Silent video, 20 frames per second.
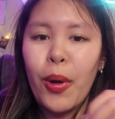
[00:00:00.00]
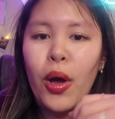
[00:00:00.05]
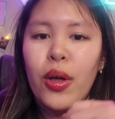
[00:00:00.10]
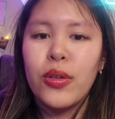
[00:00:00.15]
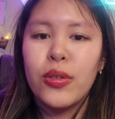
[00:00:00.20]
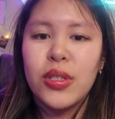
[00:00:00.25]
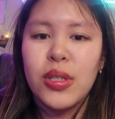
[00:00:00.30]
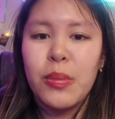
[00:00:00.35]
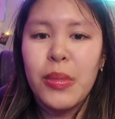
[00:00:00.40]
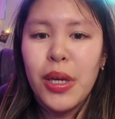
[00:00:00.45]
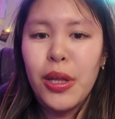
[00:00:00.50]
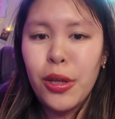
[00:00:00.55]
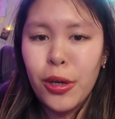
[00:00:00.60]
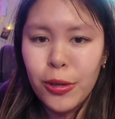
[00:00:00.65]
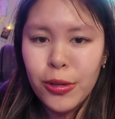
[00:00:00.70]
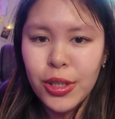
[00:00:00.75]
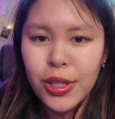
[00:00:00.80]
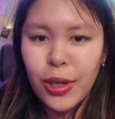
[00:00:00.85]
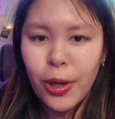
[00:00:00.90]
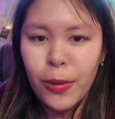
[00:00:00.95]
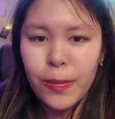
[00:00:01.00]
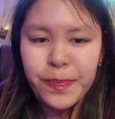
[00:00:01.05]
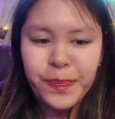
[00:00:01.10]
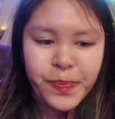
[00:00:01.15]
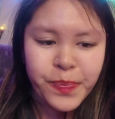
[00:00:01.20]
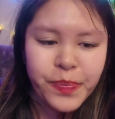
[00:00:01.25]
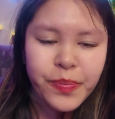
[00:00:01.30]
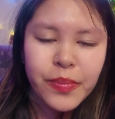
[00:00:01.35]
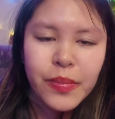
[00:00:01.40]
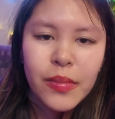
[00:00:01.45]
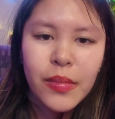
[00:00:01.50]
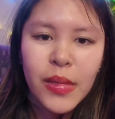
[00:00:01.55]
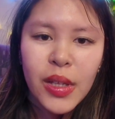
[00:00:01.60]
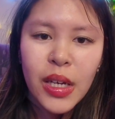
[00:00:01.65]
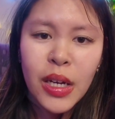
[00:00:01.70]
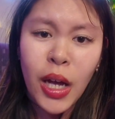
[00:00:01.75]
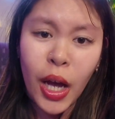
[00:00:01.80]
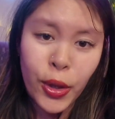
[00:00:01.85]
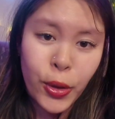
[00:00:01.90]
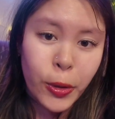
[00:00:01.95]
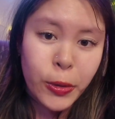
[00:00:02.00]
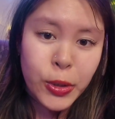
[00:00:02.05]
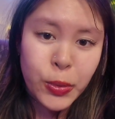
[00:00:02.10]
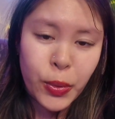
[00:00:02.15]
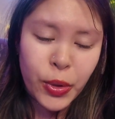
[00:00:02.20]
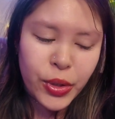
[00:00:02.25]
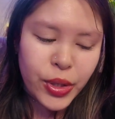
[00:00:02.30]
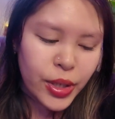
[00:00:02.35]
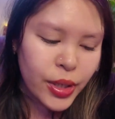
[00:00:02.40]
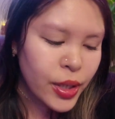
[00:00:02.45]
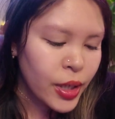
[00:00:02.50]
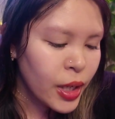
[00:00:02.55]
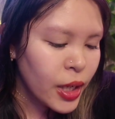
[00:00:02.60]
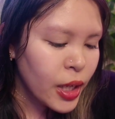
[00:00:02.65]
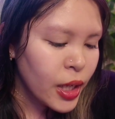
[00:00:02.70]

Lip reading: bothersome either. So I thought it was worth it.